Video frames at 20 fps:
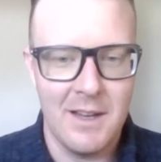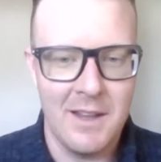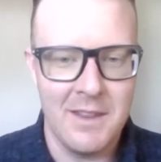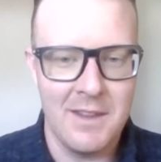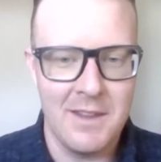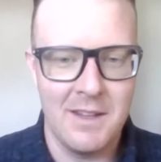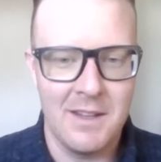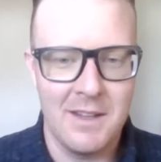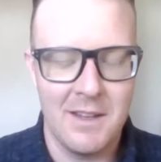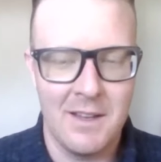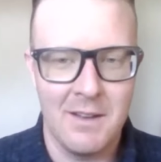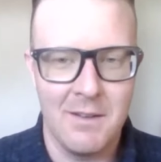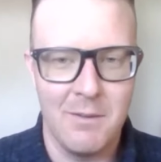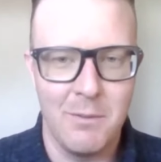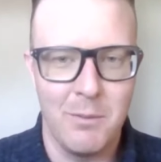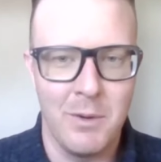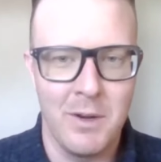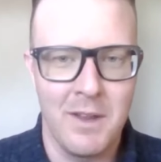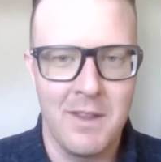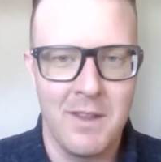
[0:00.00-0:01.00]
I think
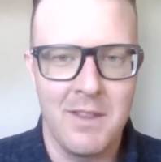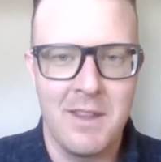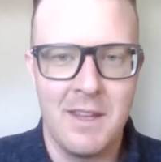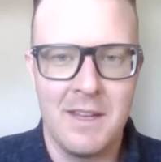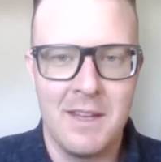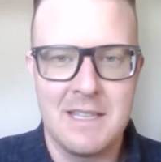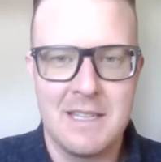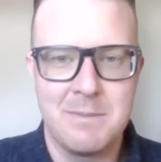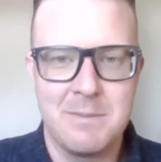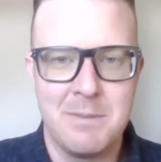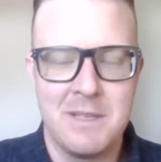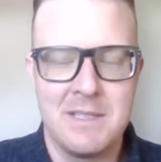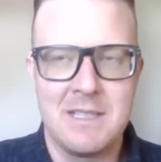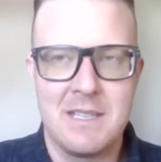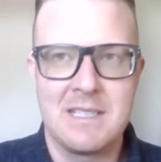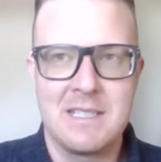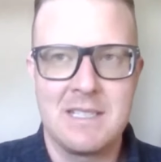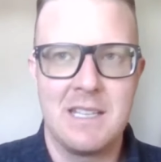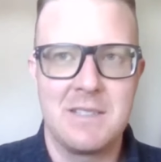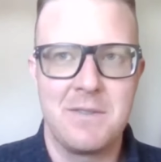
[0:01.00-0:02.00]
one of the things that's been
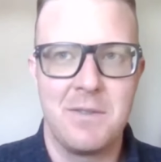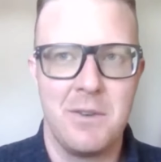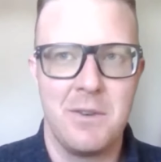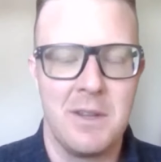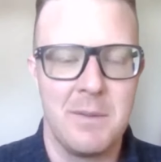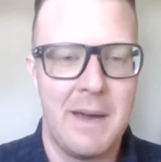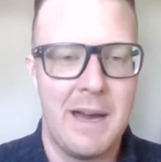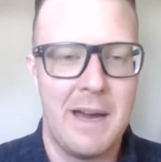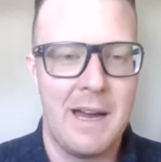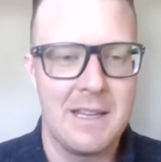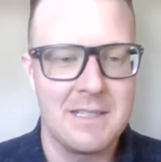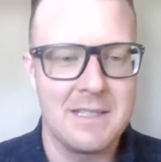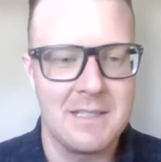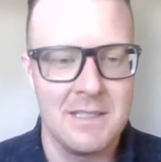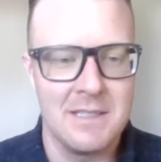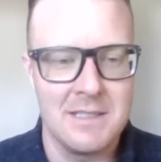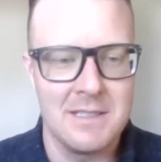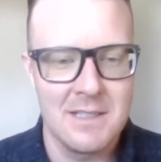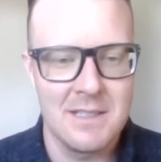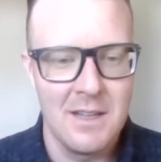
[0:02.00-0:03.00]
successful in the
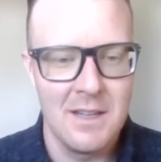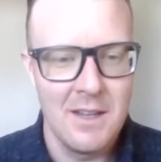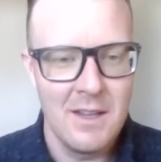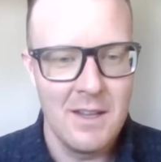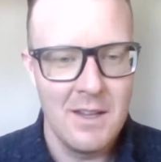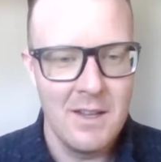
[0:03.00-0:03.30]
past is